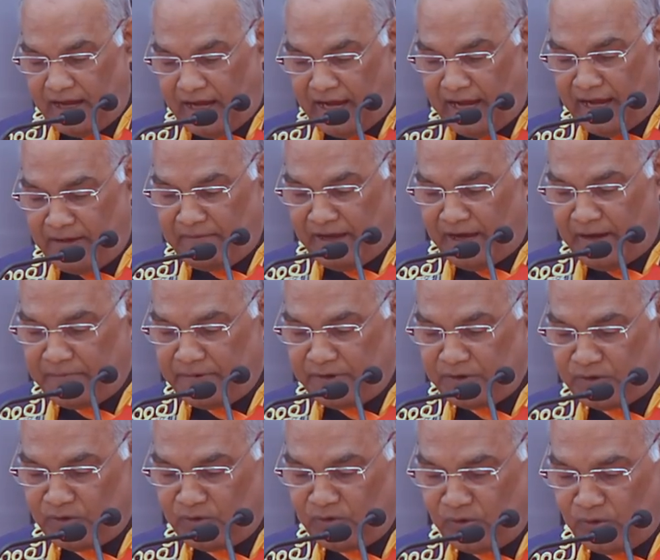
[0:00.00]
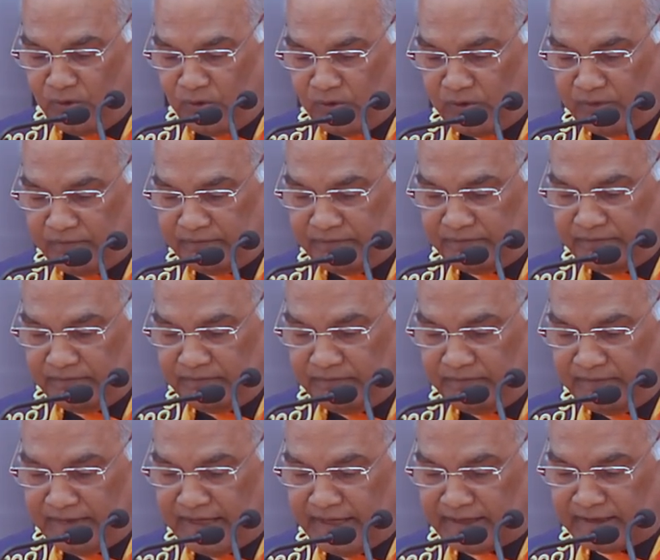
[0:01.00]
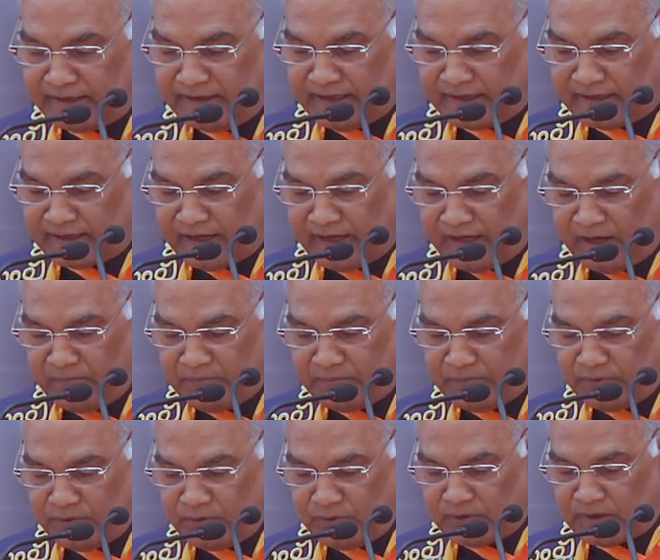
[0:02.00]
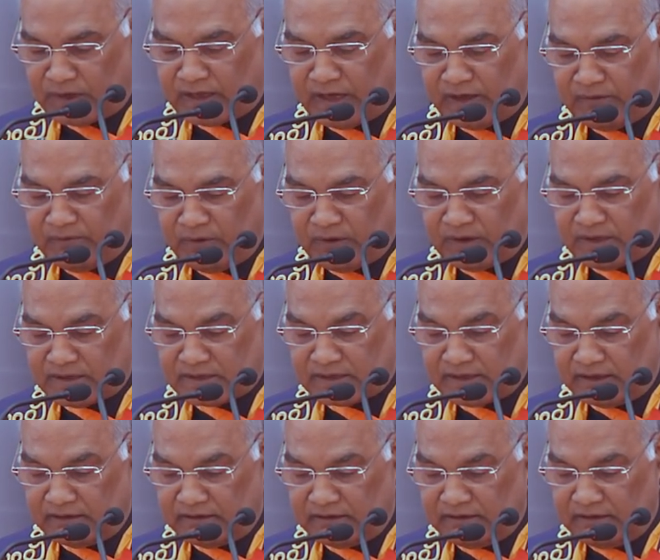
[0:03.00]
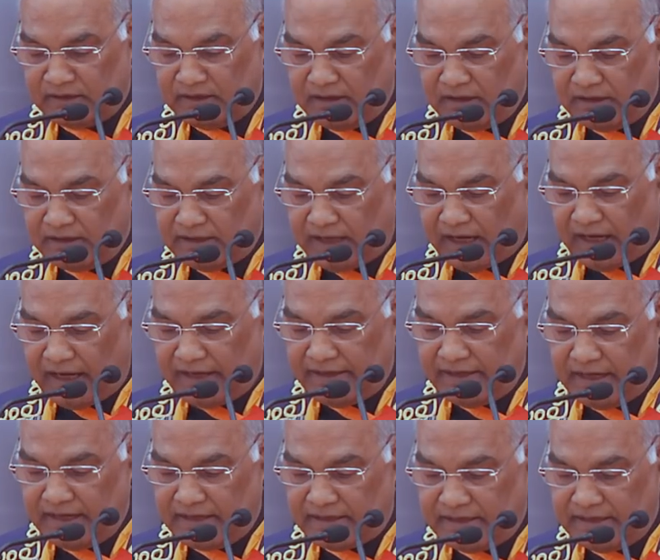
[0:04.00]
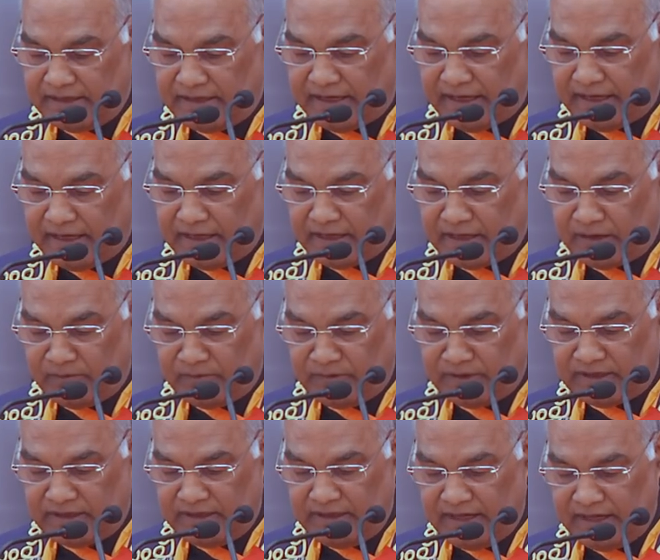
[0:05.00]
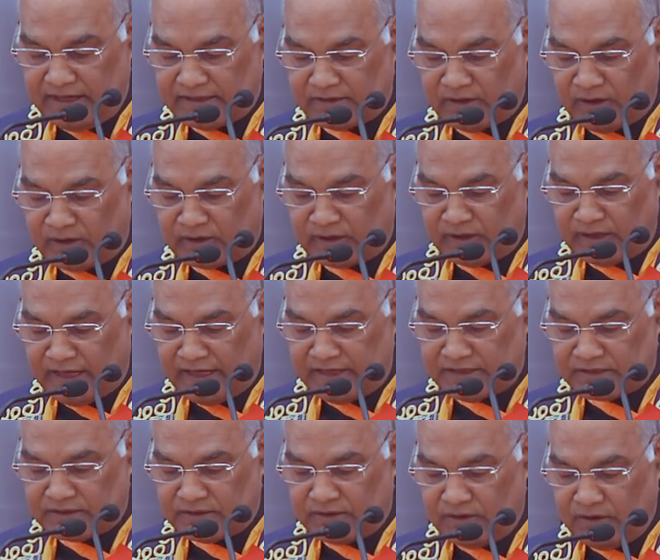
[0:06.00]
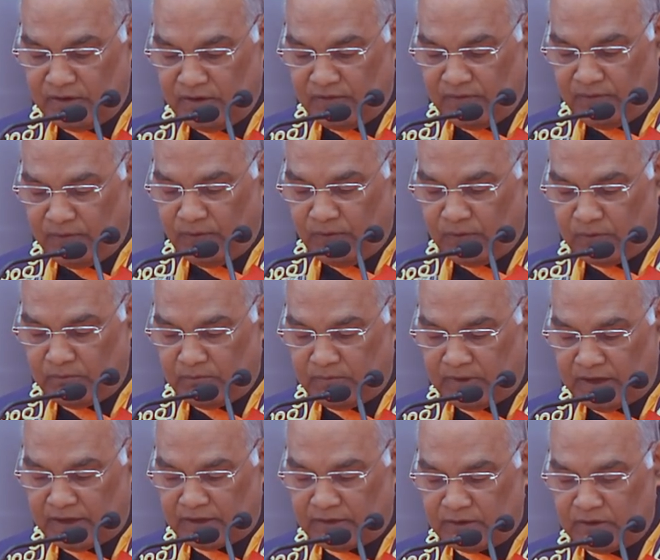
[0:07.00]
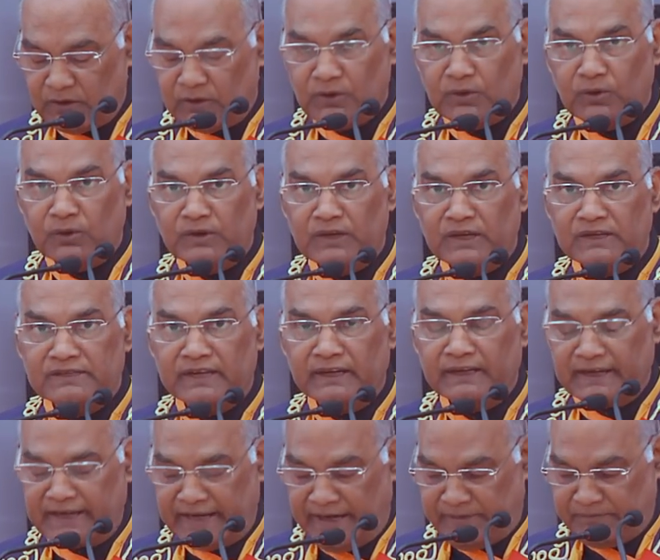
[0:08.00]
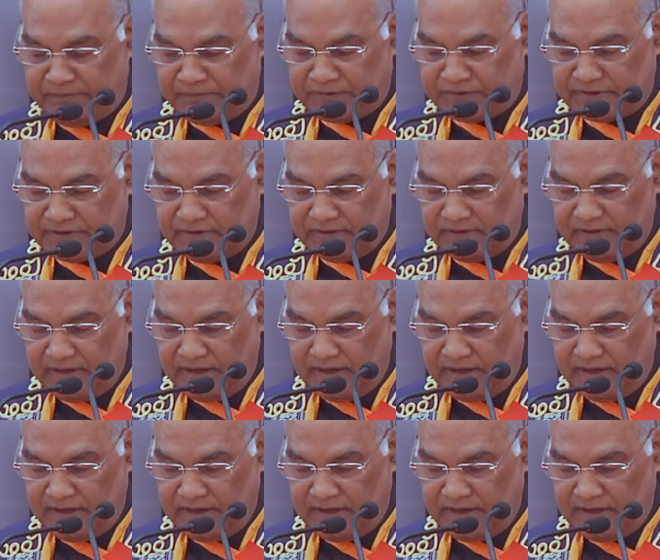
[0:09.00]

I am happy to know that in the run-up to the convocation, the IIT Delhi community has organized 4 blood donation camps.